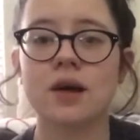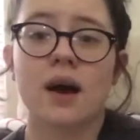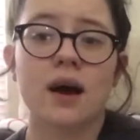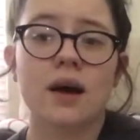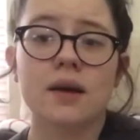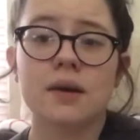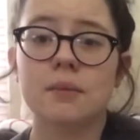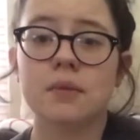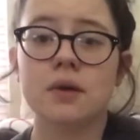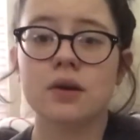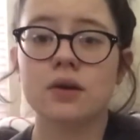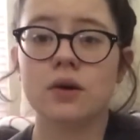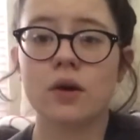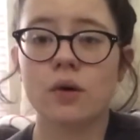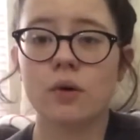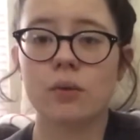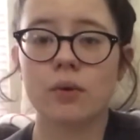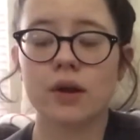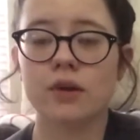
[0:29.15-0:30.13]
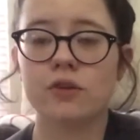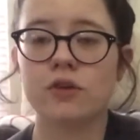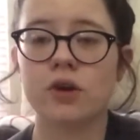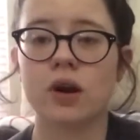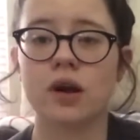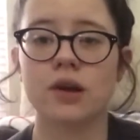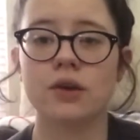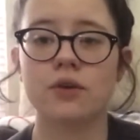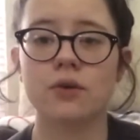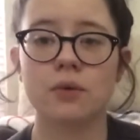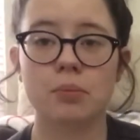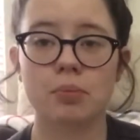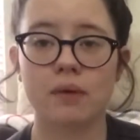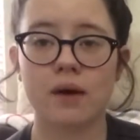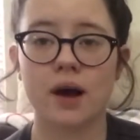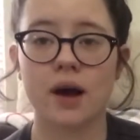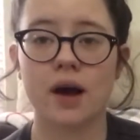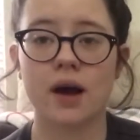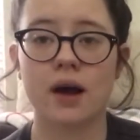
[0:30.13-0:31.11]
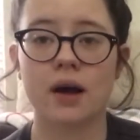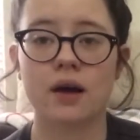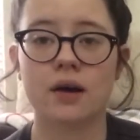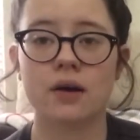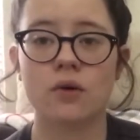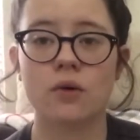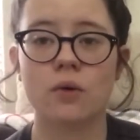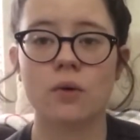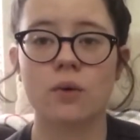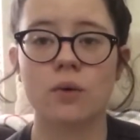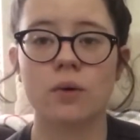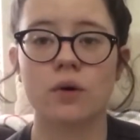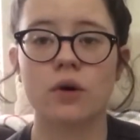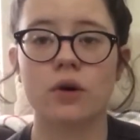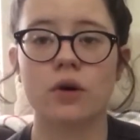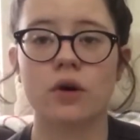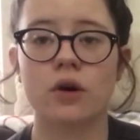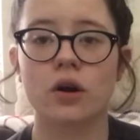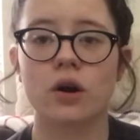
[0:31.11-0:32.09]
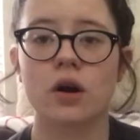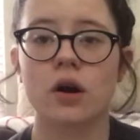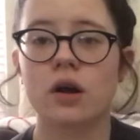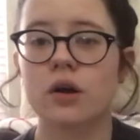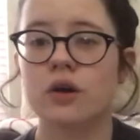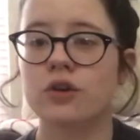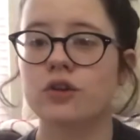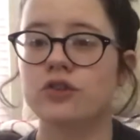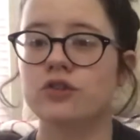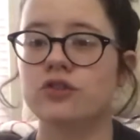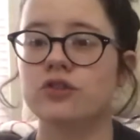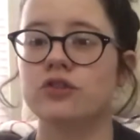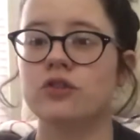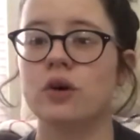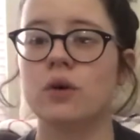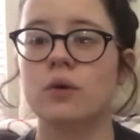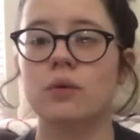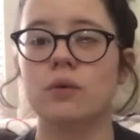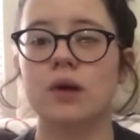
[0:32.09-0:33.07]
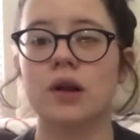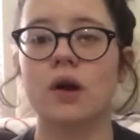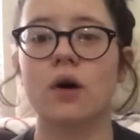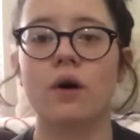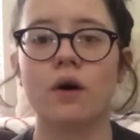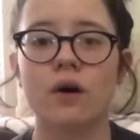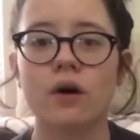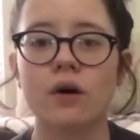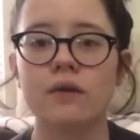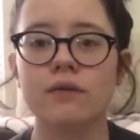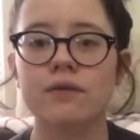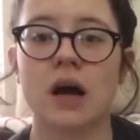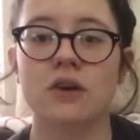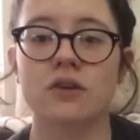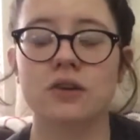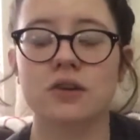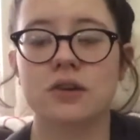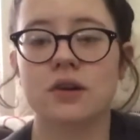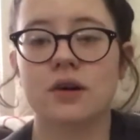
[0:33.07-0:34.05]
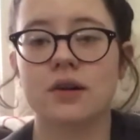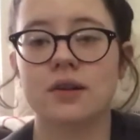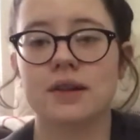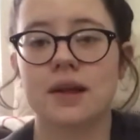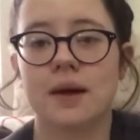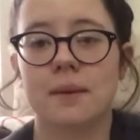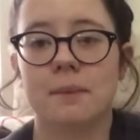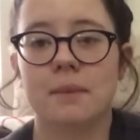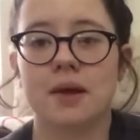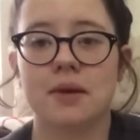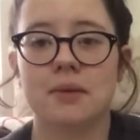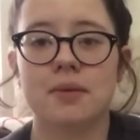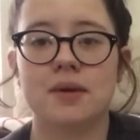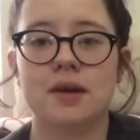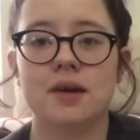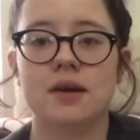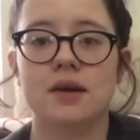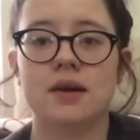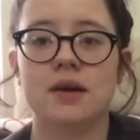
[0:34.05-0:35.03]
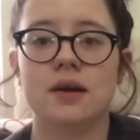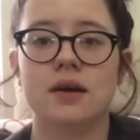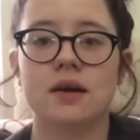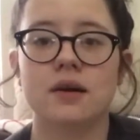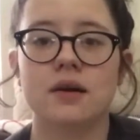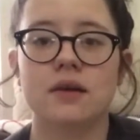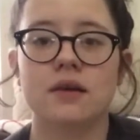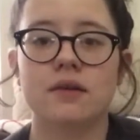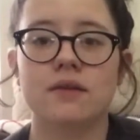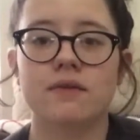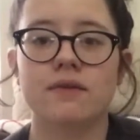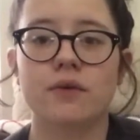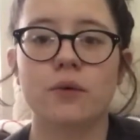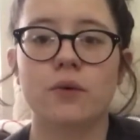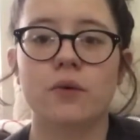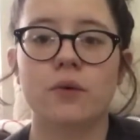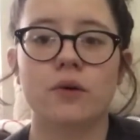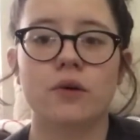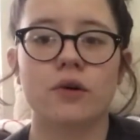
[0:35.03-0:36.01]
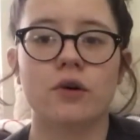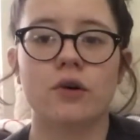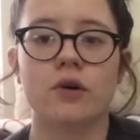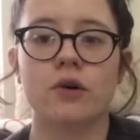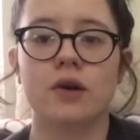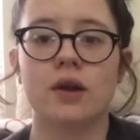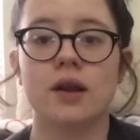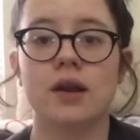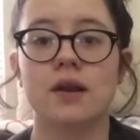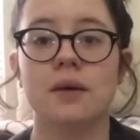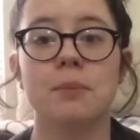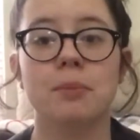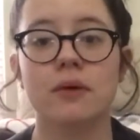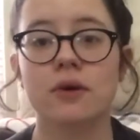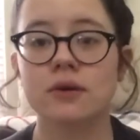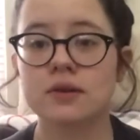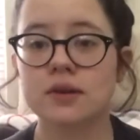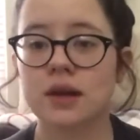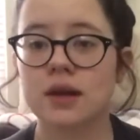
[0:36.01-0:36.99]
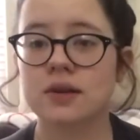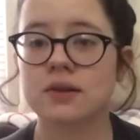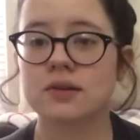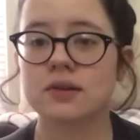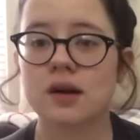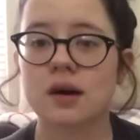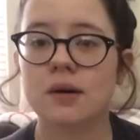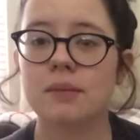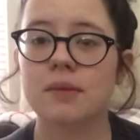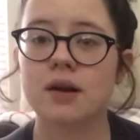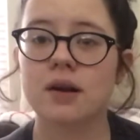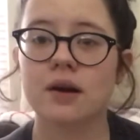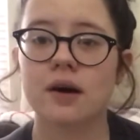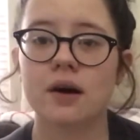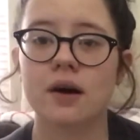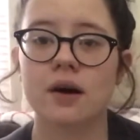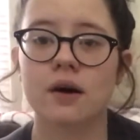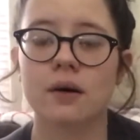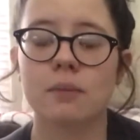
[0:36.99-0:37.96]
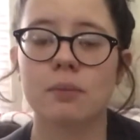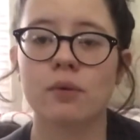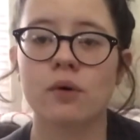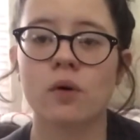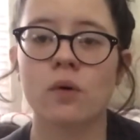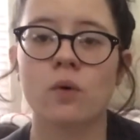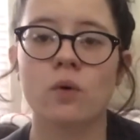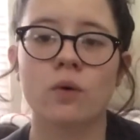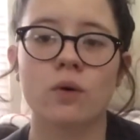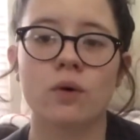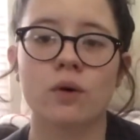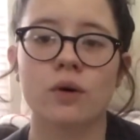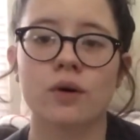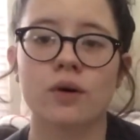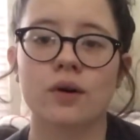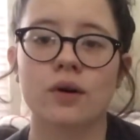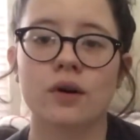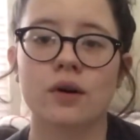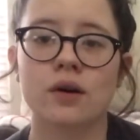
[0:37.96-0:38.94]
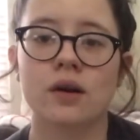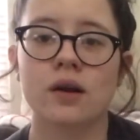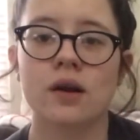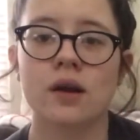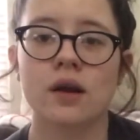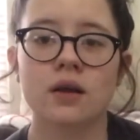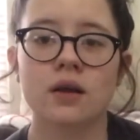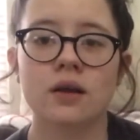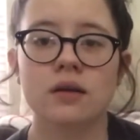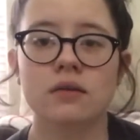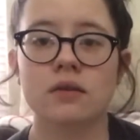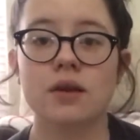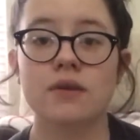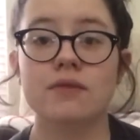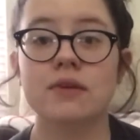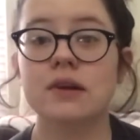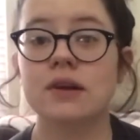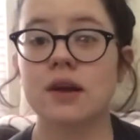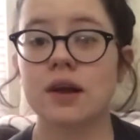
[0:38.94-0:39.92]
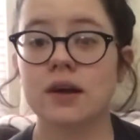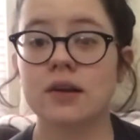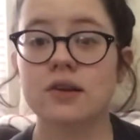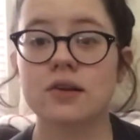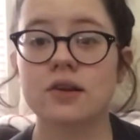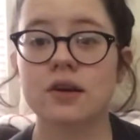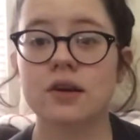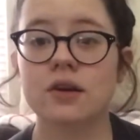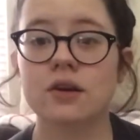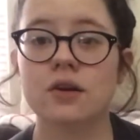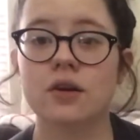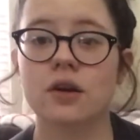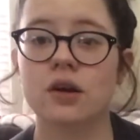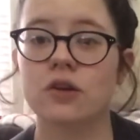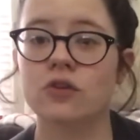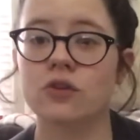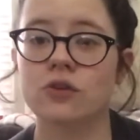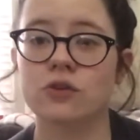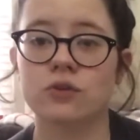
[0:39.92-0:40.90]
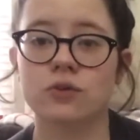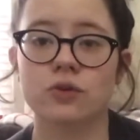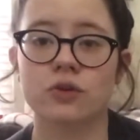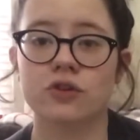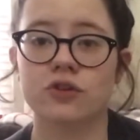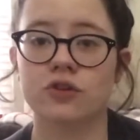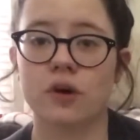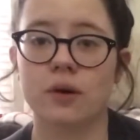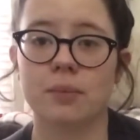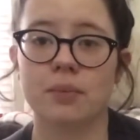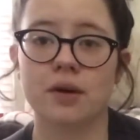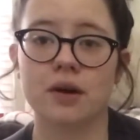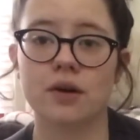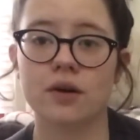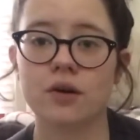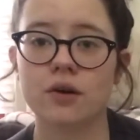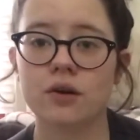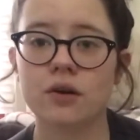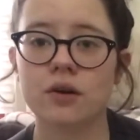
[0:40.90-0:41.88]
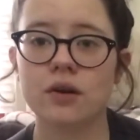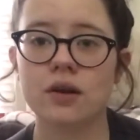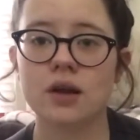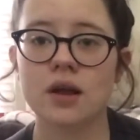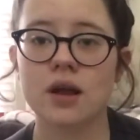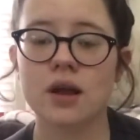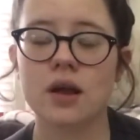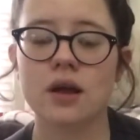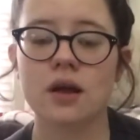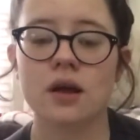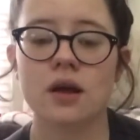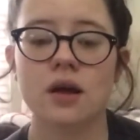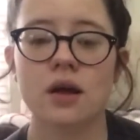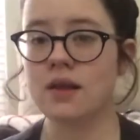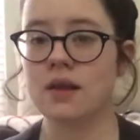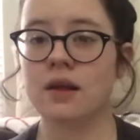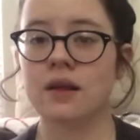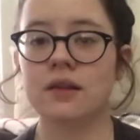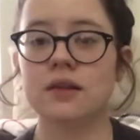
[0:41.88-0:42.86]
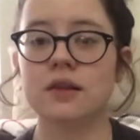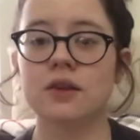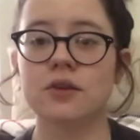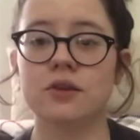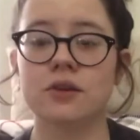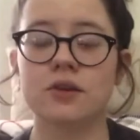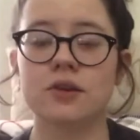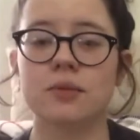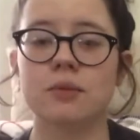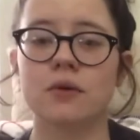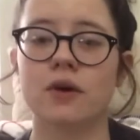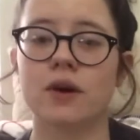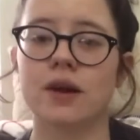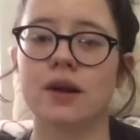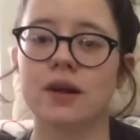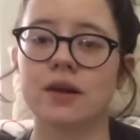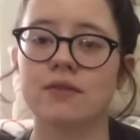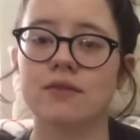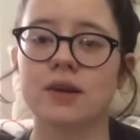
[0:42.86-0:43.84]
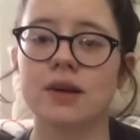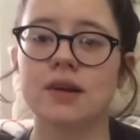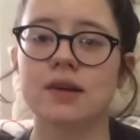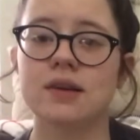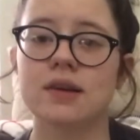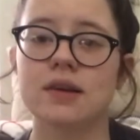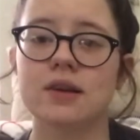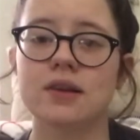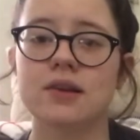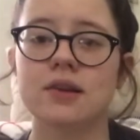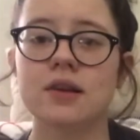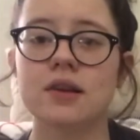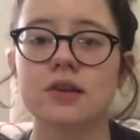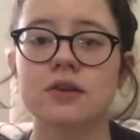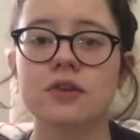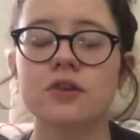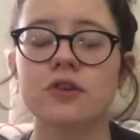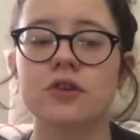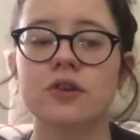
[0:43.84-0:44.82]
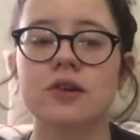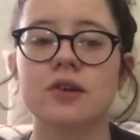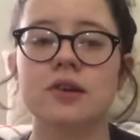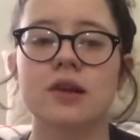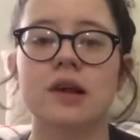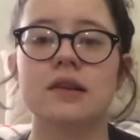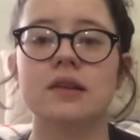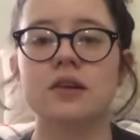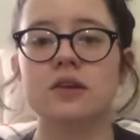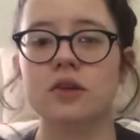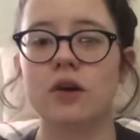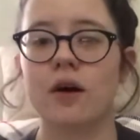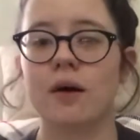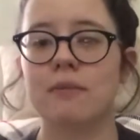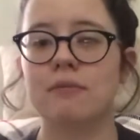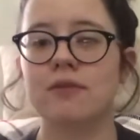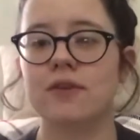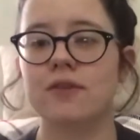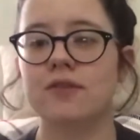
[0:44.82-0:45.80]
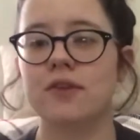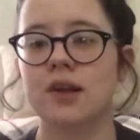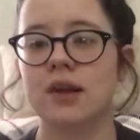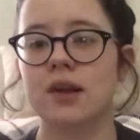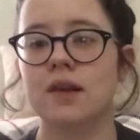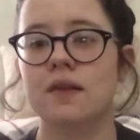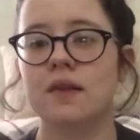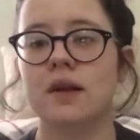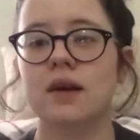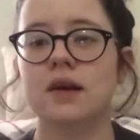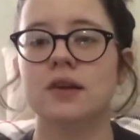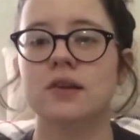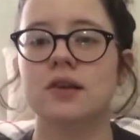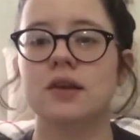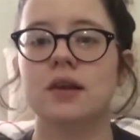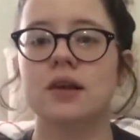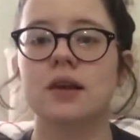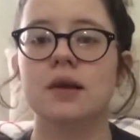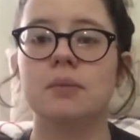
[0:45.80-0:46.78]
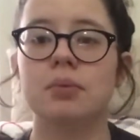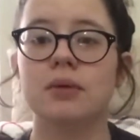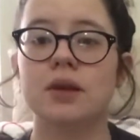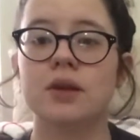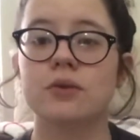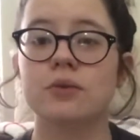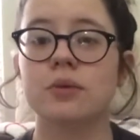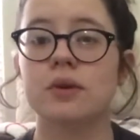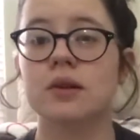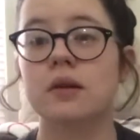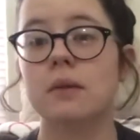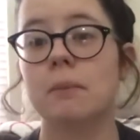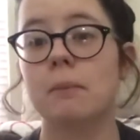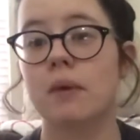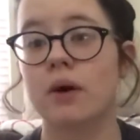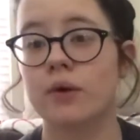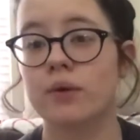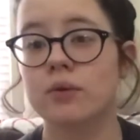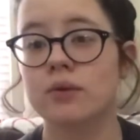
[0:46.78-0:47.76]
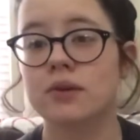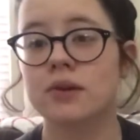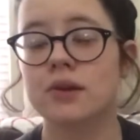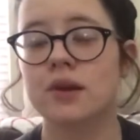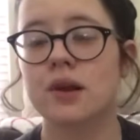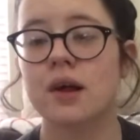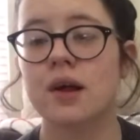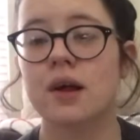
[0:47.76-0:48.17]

I am in no way trying to brag or show it off. I just thought that maybe for any birthdays coming up or even next year, you can do your shopping early. These are some great gift ideas. These are just like the top fifteen that I've seen he plays with the most.